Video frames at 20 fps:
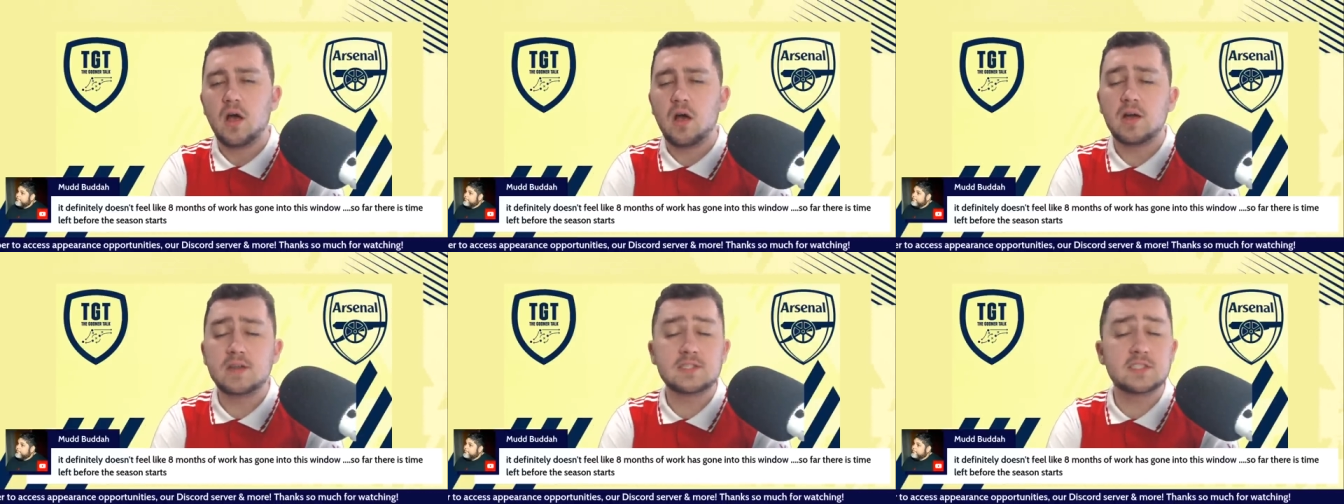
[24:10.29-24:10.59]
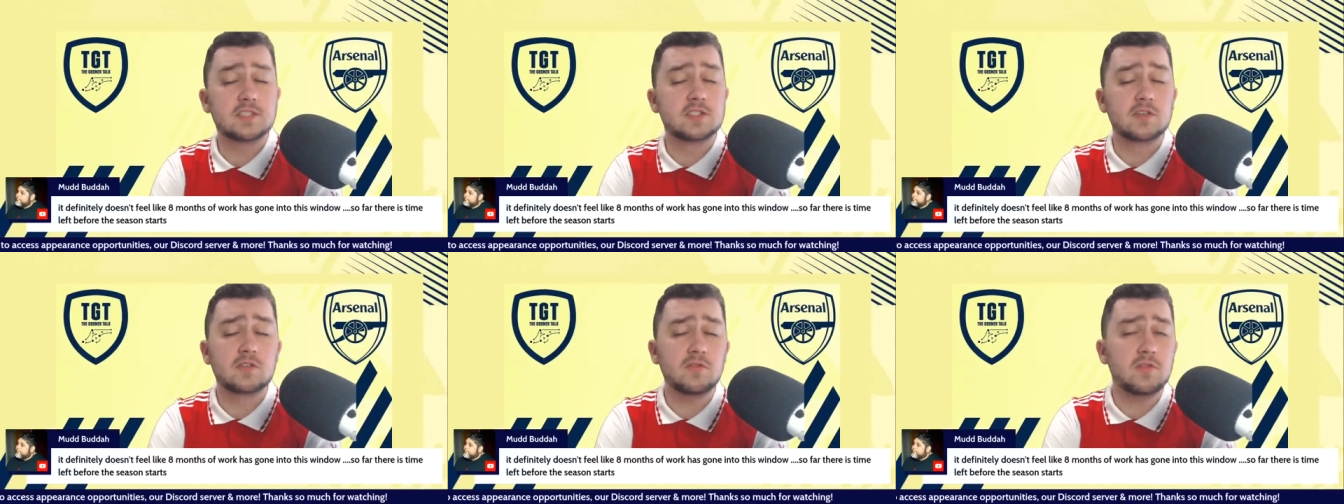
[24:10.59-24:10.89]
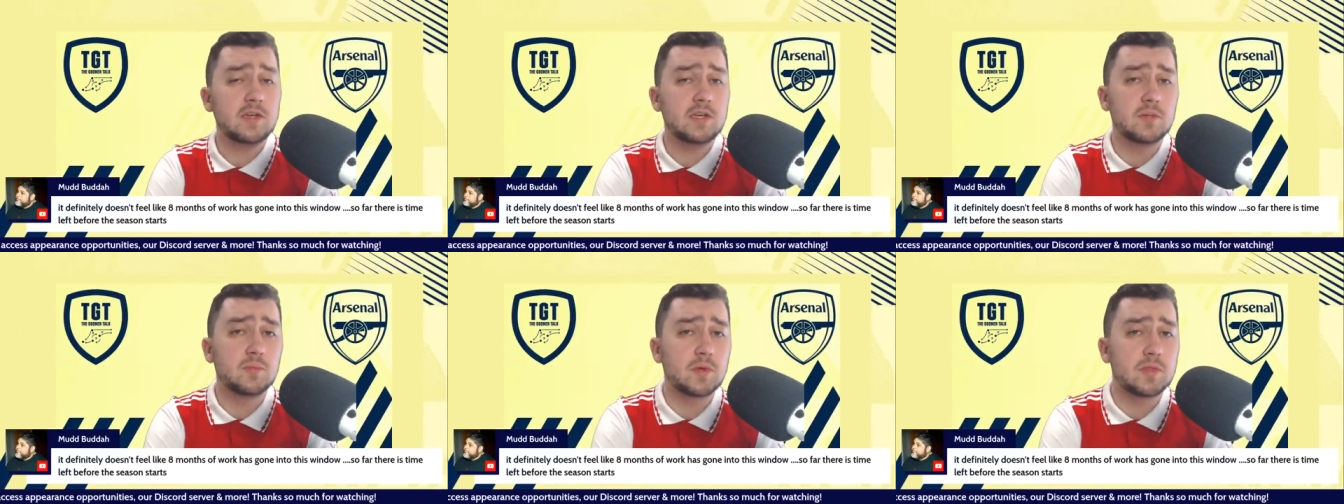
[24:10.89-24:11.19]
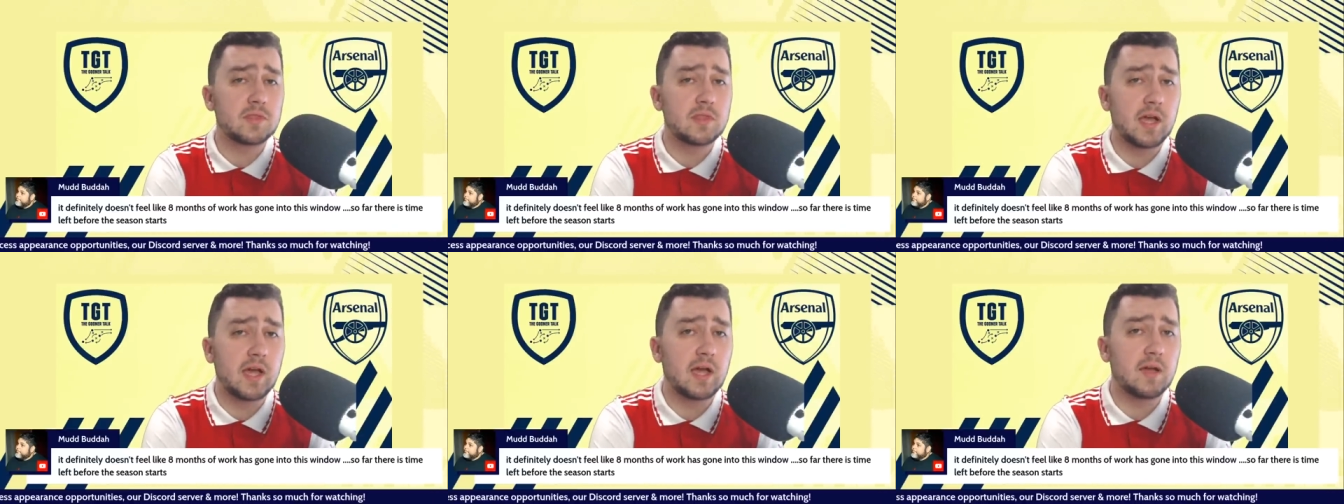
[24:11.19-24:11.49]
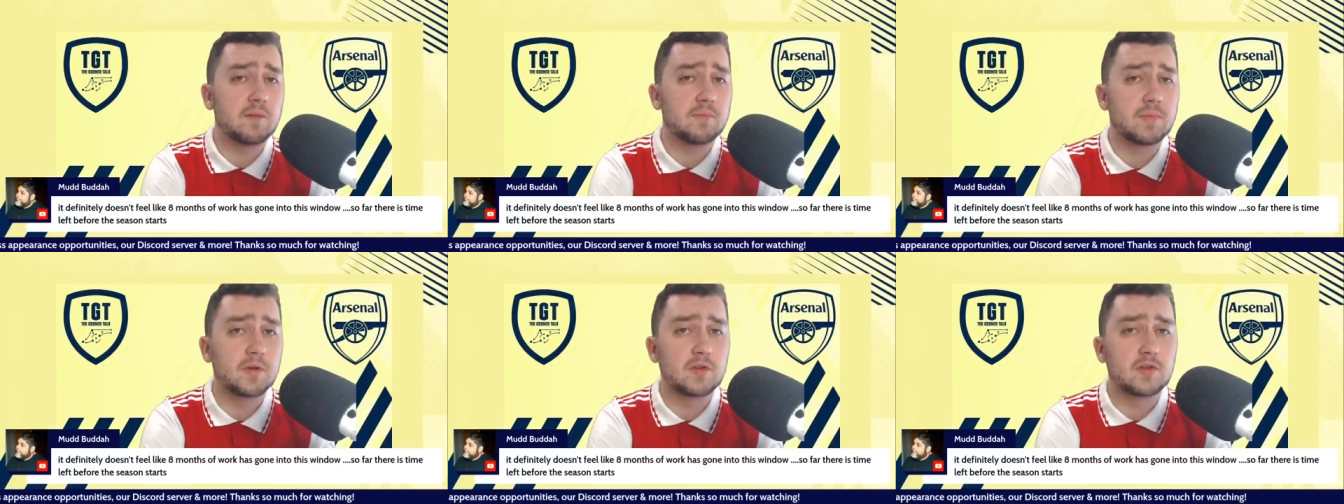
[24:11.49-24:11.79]
I disagree with
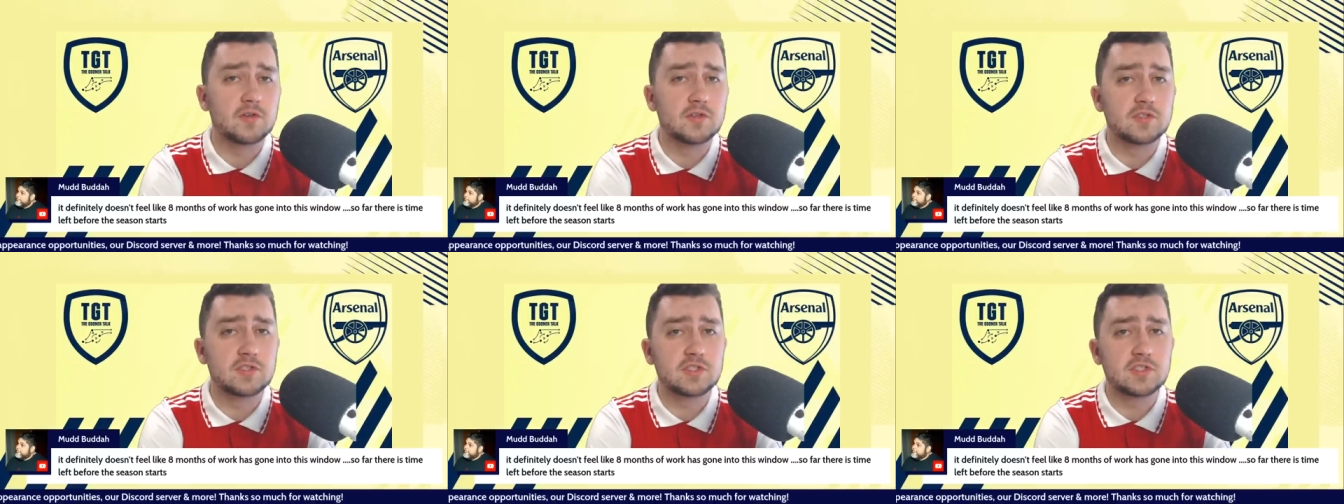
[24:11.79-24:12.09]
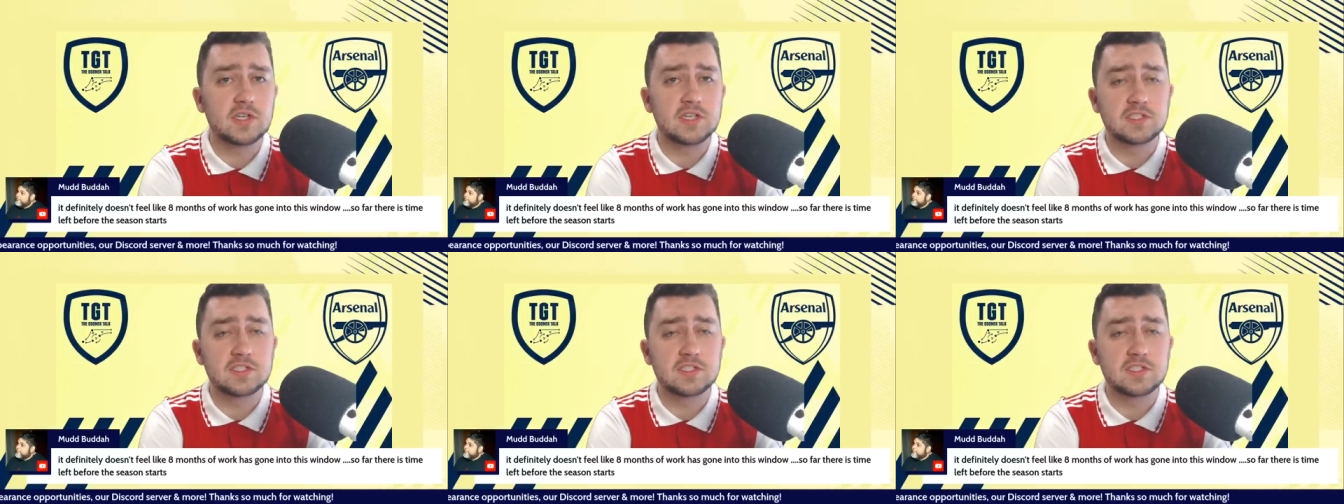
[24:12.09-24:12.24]
that because